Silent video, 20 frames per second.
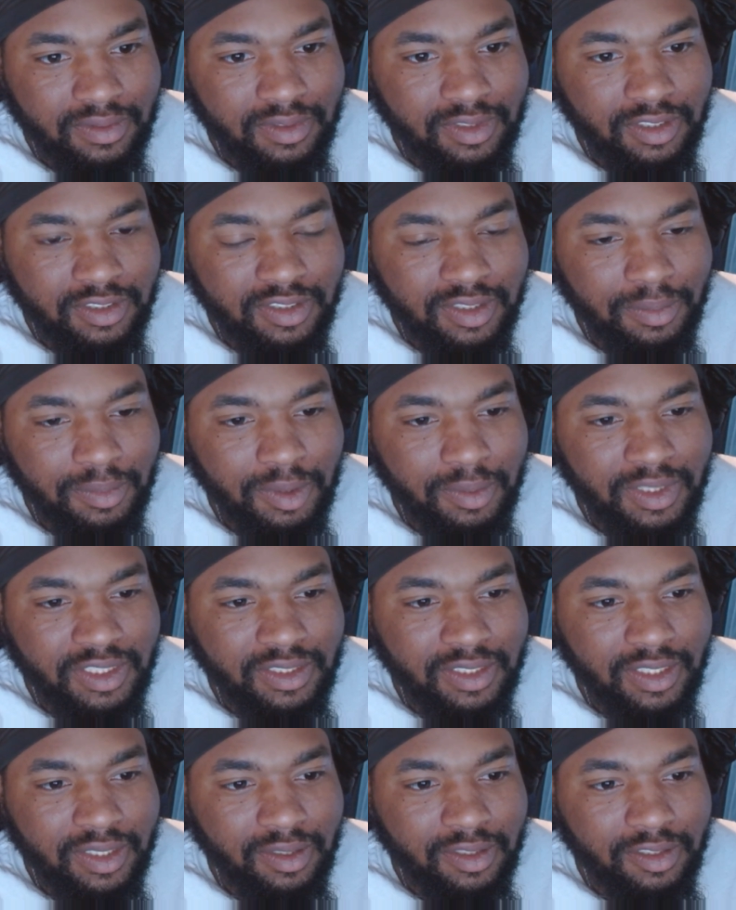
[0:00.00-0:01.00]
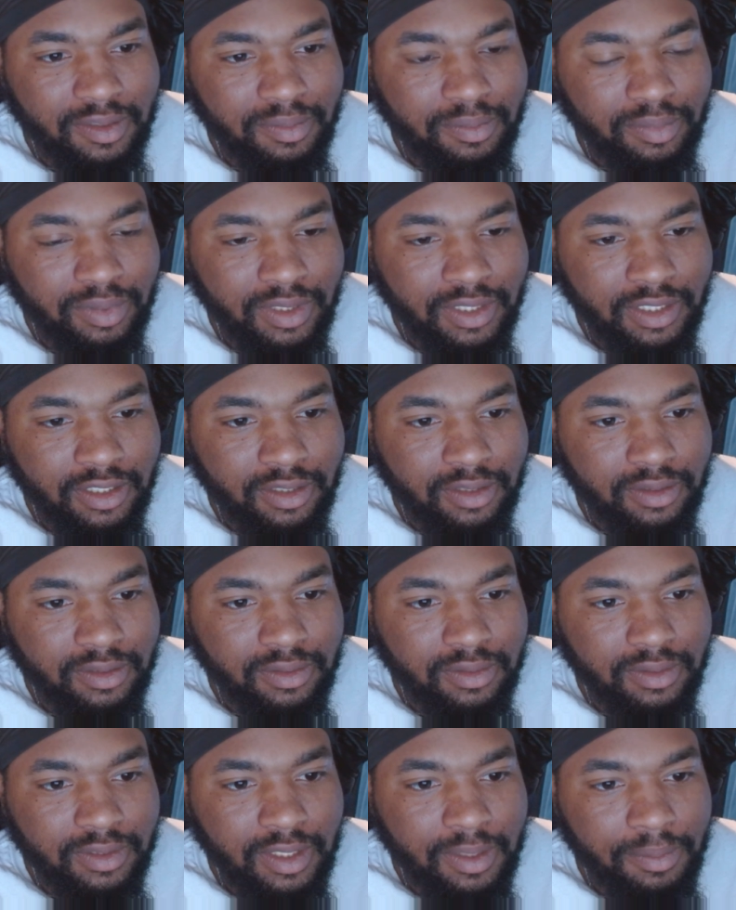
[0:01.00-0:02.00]
He said, bro, about that player,
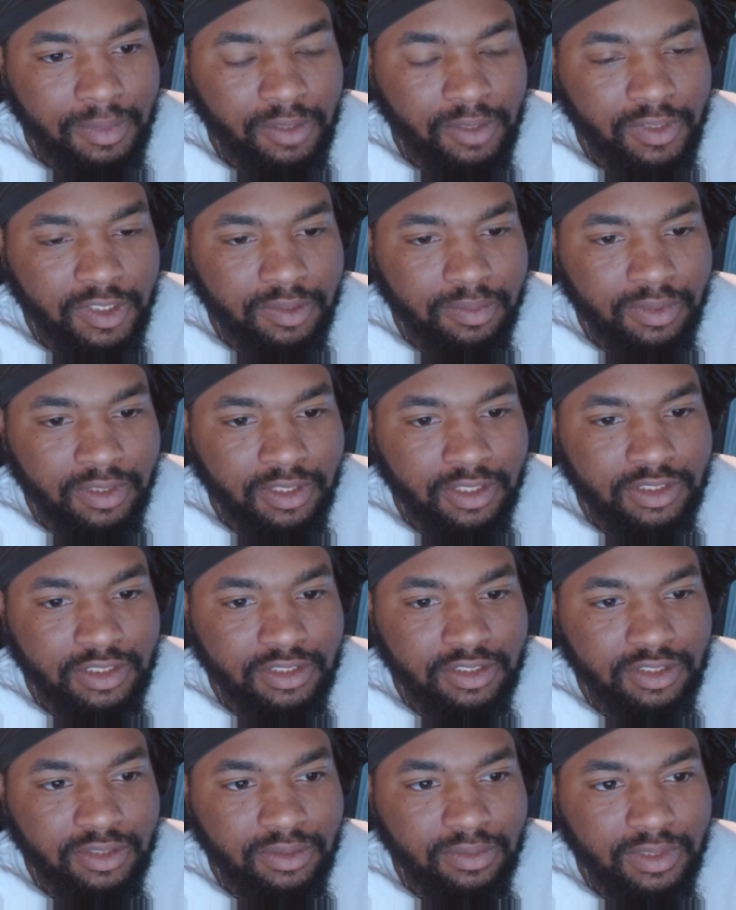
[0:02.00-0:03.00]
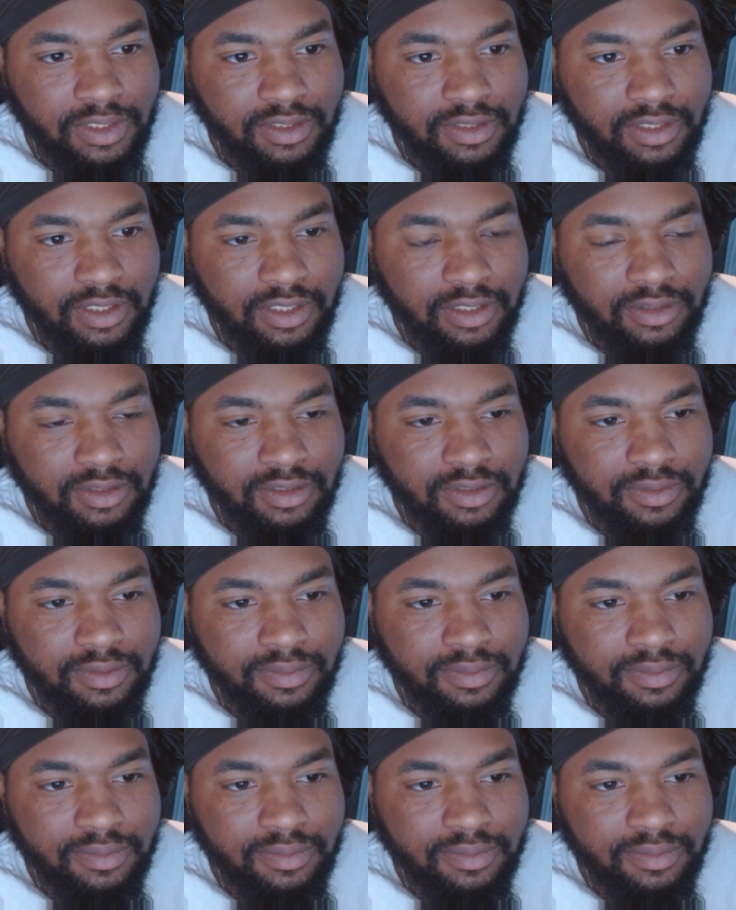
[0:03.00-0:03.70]
that Midwest player shit to the West Coast.